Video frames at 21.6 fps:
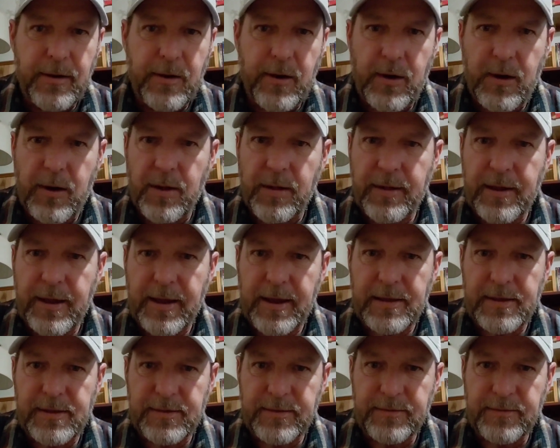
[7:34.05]
all
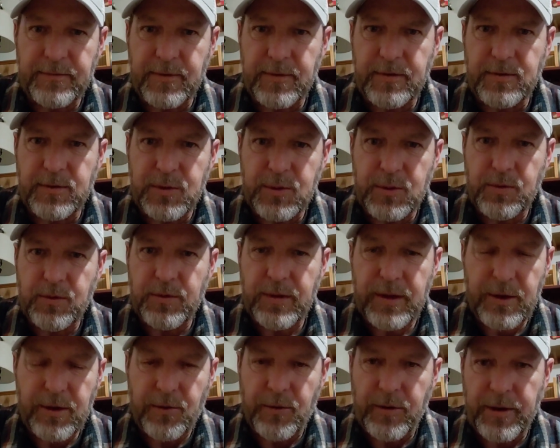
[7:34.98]
kinds of
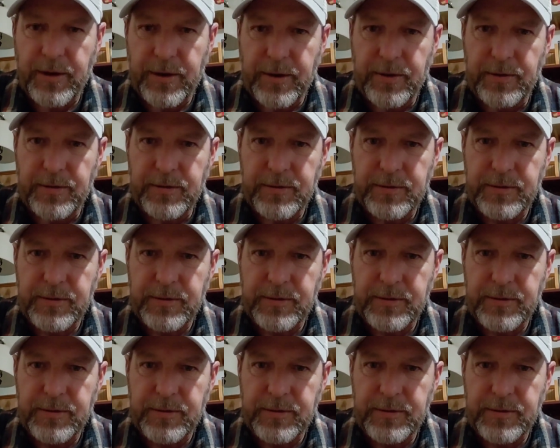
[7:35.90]
toothy critters